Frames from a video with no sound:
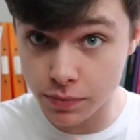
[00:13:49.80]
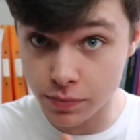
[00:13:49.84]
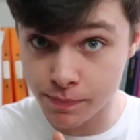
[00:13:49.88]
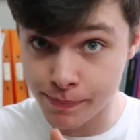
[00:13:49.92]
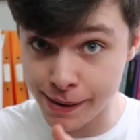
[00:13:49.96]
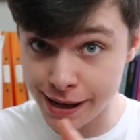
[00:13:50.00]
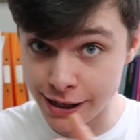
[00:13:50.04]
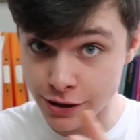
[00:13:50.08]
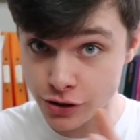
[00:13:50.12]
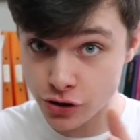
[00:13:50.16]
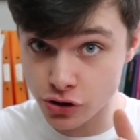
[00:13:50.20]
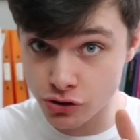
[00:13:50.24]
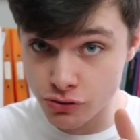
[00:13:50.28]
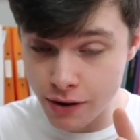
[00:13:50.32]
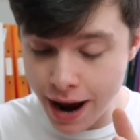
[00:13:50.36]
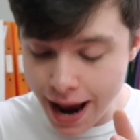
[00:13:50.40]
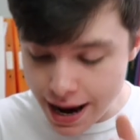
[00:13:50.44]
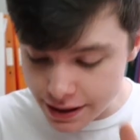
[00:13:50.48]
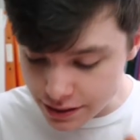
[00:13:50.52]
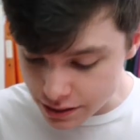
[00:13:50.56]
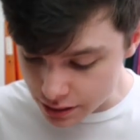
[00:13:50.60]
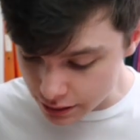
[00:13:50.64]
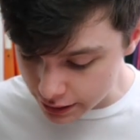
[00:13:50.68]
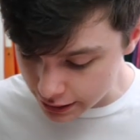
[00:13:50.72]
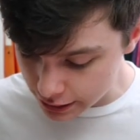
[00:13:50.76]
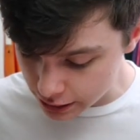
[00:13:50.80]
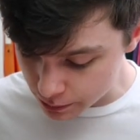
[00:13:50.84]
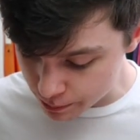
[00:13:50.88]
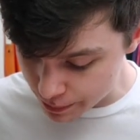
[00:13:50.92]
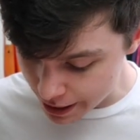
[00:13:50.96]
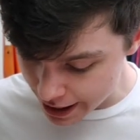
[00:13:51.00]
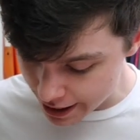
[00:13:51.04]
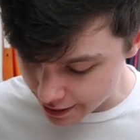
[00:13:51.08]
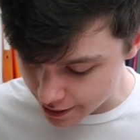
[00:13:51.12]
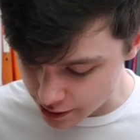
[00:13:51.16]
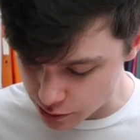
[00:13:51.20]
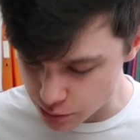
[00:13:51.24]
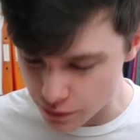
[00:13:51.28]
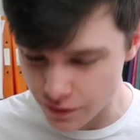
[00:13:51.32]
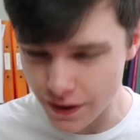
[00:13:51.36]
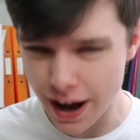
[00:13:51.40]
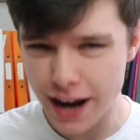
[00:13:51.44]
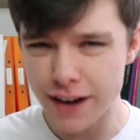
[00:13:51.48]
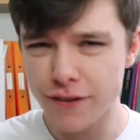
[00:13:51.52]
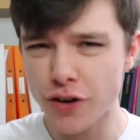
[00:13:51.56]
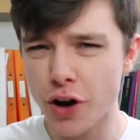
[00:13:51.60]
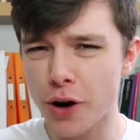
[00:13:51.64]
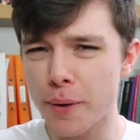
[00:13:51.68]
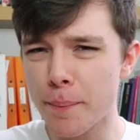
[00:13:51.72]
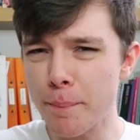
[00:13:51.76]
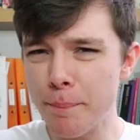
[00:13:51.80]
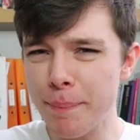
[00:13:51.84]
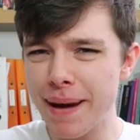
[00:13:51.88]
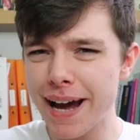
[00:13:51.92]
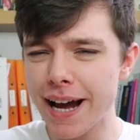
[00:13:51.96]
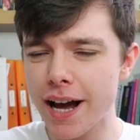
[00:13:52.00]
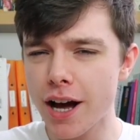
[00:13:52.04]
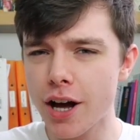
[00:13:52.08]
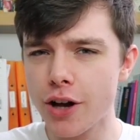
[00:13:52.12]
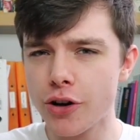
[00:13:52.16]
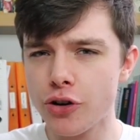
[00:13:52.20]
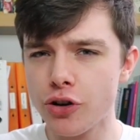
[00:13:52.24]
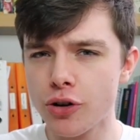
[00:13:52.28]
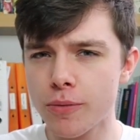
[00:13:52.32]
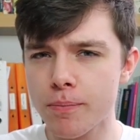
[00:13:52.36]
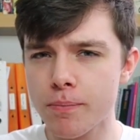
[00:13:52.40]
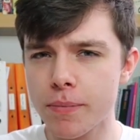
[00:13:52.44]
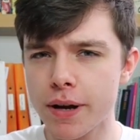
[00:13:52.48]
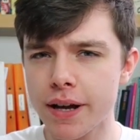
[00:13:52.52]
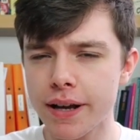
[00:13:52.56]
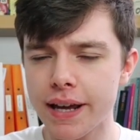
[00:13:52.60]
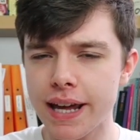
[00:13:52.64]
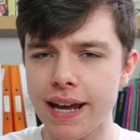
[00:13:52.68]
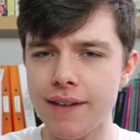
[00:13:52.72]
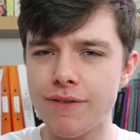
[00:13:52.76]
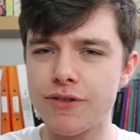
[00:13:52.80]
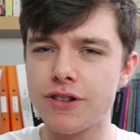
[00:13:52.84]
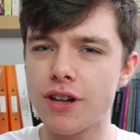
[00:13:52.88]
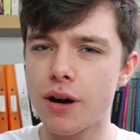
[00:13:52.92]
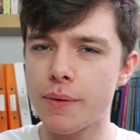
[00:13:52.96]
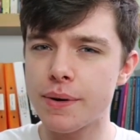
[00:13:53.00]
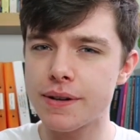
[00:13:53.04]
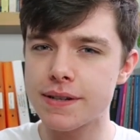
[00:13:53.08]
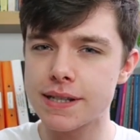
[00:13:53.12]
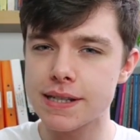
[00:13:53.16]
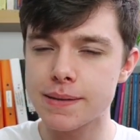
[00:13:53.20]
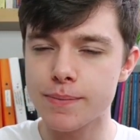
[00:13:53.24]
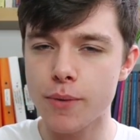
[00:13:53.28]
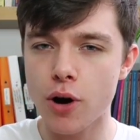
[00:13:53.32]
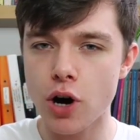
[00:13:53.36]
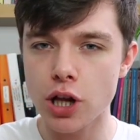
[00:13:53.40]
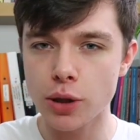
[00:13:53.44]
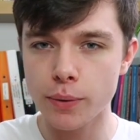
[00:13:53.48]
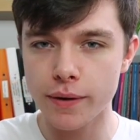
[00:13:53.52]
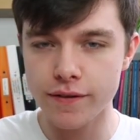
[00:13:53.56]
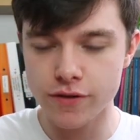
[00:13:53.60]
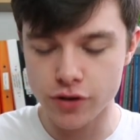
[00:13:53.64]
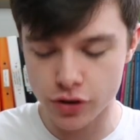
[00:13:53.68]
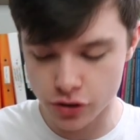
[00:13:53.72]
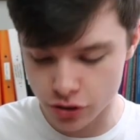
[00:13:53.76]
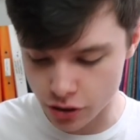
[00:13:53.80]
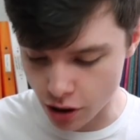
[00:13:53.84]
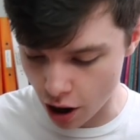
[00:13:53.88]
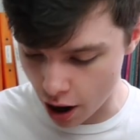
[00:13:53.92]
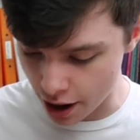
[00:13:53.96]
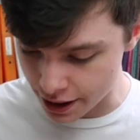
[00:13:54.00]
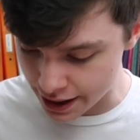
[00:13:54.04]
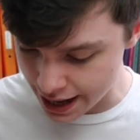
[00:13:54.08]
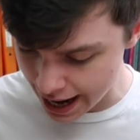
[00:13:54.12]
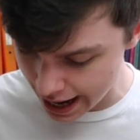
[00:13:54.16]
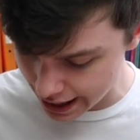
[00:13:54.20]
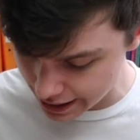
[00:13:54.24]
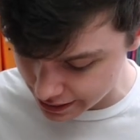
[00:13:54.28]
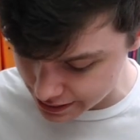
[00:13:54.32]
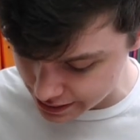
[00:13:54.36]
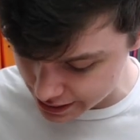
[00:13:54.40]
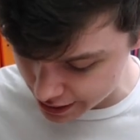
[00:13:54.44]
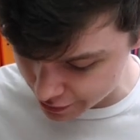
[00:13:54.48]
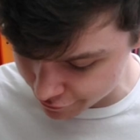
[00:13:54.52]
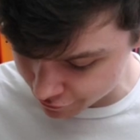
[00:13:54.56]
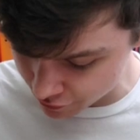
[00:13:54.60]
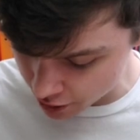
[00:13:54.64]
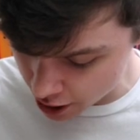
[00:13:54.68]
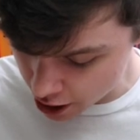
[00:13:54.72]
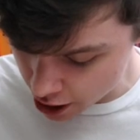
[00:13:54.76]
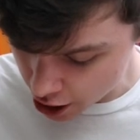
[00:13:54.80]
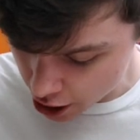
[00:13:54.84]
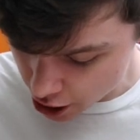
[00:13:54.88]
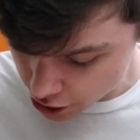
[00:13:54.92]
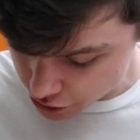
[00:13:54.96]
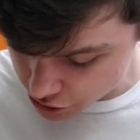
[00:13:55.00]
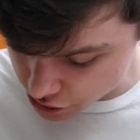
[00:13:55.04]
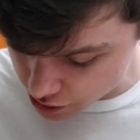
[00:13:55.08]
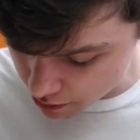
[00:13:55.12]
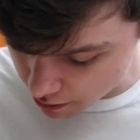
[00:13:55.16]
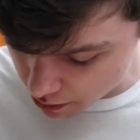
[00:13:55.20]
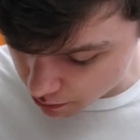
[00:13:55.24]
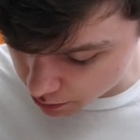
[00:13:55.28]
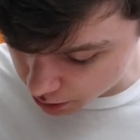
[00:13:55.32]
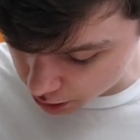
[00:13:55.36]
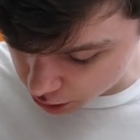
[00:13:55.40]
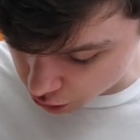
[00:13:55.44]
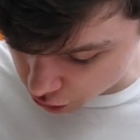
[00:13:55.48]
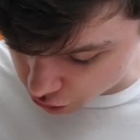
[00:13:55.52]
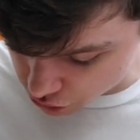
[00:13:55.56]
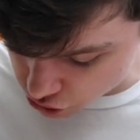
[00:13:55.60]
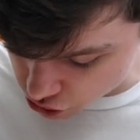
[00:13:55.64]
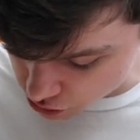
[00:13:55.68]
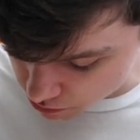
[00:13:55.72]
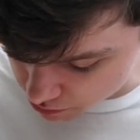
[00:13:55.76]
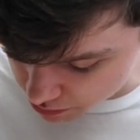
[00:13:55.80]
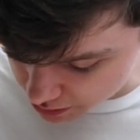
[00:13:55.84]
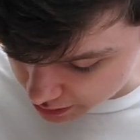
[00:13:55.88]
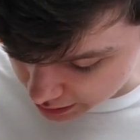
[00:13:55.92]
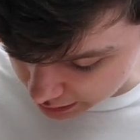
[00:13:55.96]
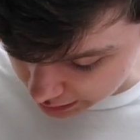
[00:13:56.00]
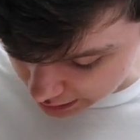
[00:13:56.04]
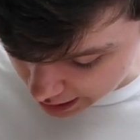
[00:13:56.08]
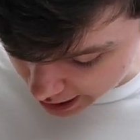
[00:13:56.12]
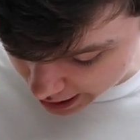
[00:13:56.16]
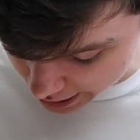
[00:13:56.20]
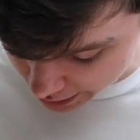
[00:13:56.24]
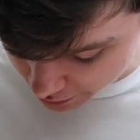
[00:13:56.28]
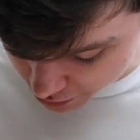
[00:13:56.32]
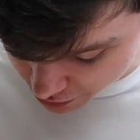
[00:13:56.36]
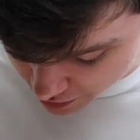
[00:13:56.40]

be stretched a little bit because we've kind of got a bigger number, even though it's smaller, we've just got a negative. So it would look something like